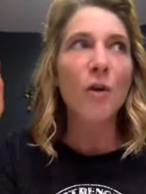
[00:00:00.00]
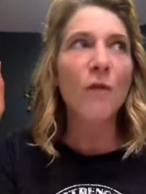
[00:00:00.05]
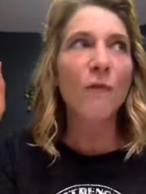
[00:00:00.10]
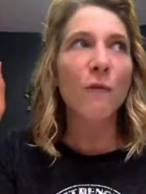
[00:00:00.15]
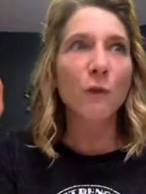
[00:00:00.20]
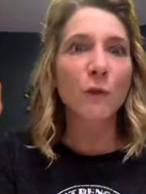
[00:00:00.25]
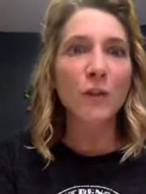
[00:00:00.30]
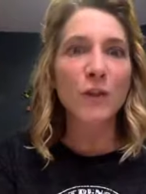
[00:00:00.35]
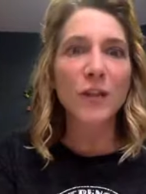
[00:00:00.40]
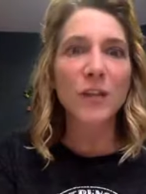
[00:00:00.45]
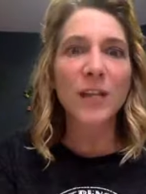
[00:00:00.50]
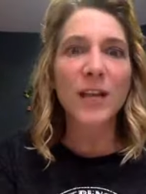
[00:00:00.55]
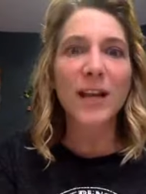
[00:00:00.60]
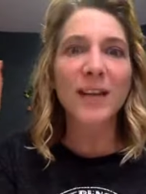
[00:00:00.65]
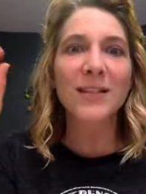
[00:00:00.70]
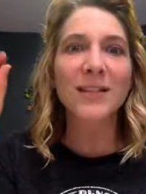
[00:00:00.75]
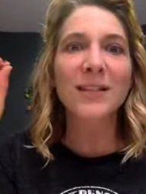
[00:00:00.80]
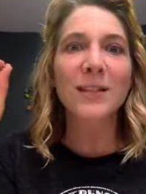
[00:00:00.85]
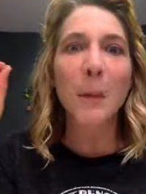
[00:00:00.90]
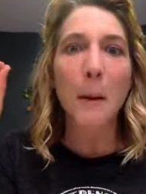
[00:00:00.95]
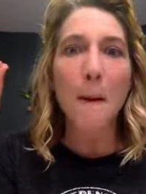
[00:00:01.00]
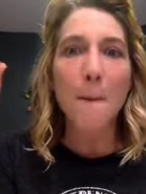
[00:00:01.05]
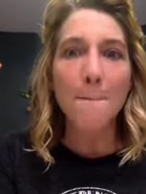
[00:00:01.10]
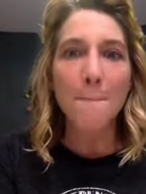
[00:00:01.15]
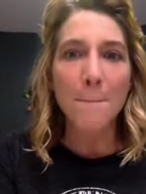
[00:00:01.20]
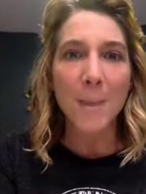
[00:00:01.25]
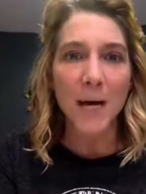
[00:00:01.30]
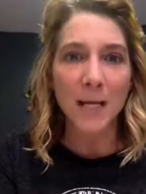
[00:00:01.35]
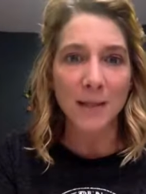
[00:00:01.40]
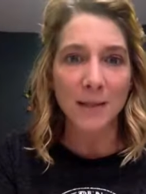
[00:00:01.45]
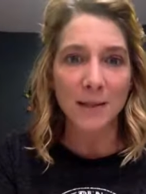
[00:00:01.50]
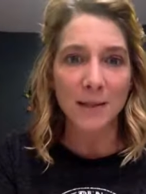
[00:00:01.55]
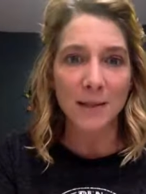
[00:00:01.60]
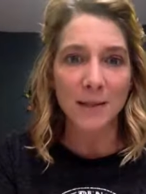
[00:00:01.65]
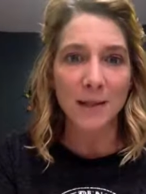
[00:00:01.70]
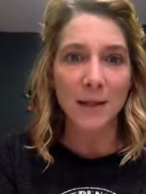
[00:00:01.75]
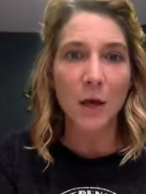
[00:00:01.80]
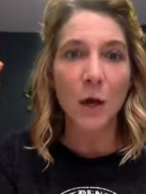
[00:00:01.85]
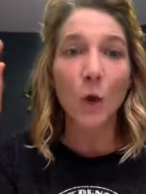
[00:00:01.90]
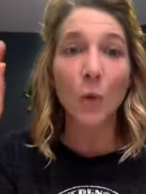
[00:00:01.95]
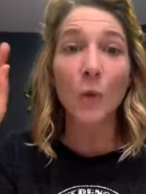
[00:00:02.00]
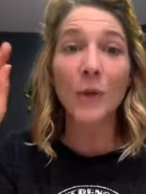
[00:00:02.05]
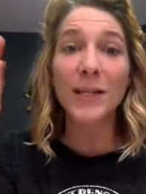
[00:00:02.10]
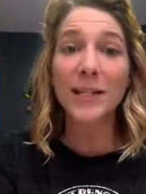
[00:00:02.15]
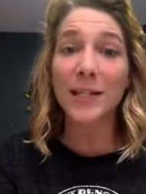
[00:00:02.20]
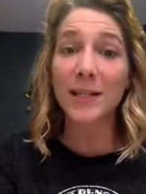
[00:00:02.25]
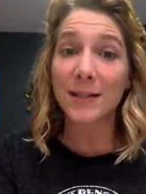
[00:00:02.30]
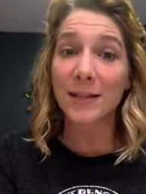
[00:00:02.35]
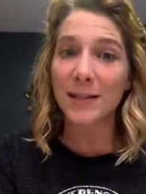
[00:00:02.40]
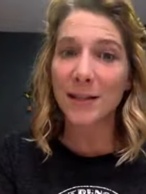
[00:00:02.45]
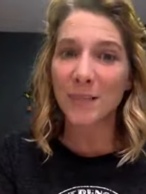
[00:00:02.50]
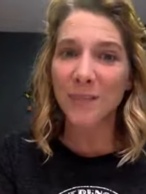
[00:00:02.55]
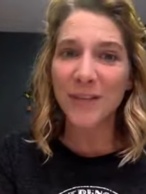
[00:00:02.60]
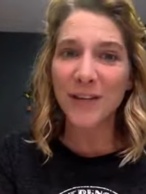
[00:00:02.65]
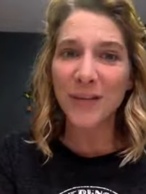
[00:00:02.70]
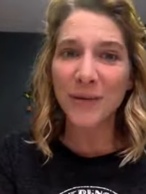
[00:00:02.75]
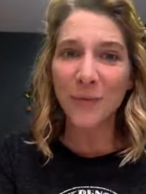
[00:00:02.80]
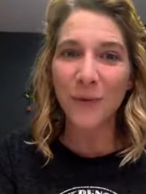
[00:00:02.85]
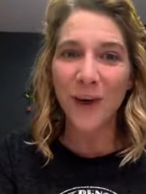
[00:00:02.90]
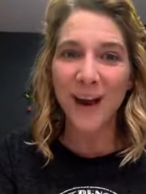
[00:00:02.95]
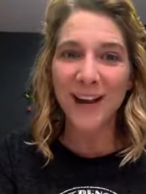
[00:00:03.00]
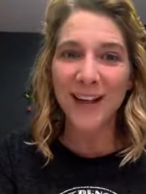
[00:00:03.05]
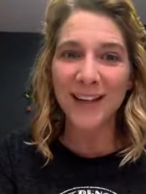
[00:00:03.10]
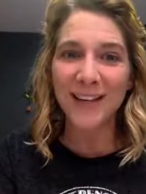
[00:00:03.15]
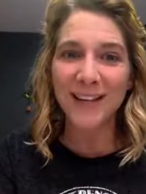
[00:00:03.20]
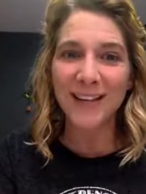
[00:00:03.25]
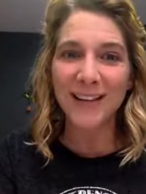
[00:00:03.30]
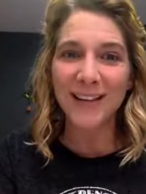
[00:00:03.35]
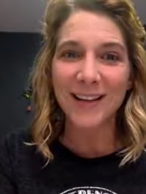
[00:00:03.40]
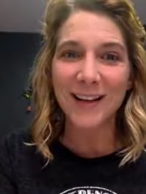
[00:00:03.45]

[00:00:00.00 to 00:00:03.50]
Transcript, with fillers: for six months. We did something right.